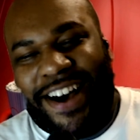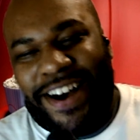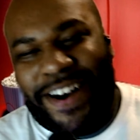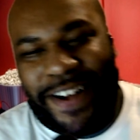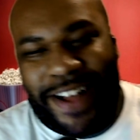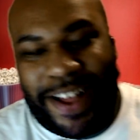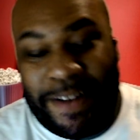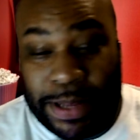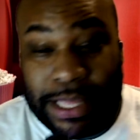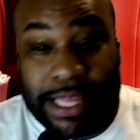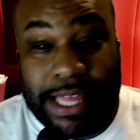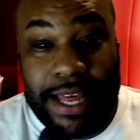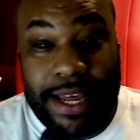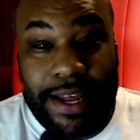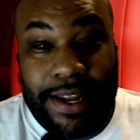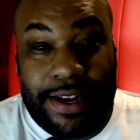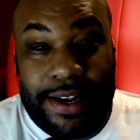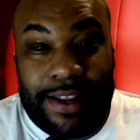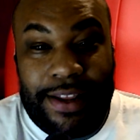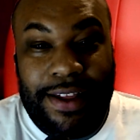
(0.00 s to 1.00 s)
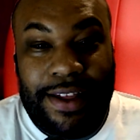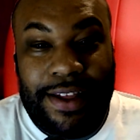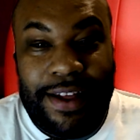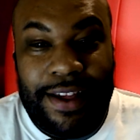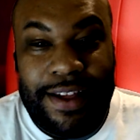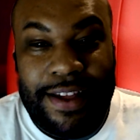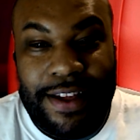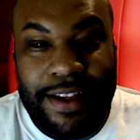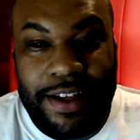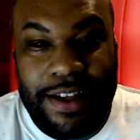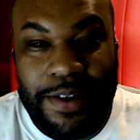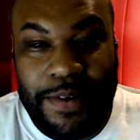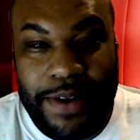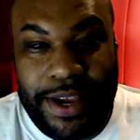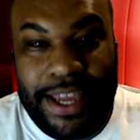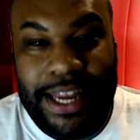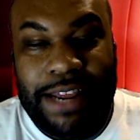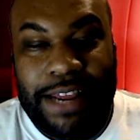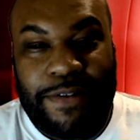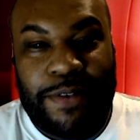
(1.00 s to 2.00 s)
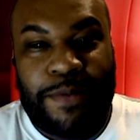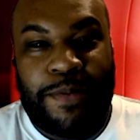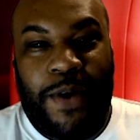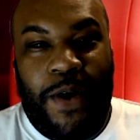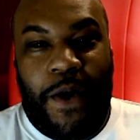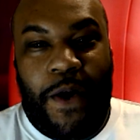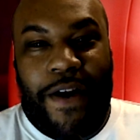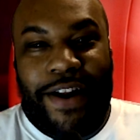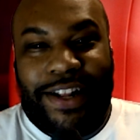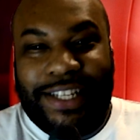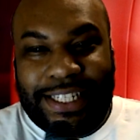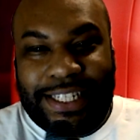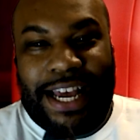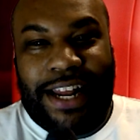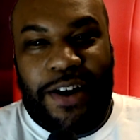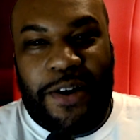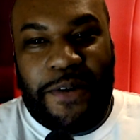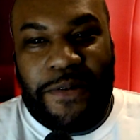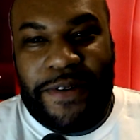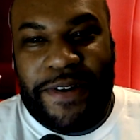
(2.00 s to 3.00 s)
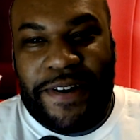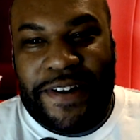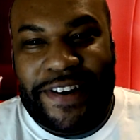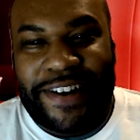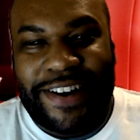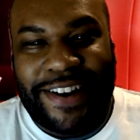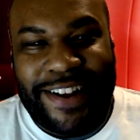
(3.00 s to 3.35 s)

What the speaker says: But then we get even more. It's not over.